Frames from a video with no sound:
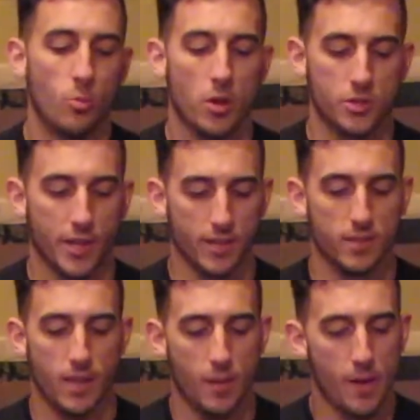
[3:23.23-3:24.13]
much I could
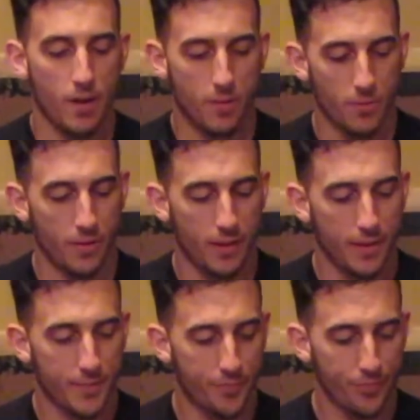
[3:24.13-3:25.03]
say about it, really.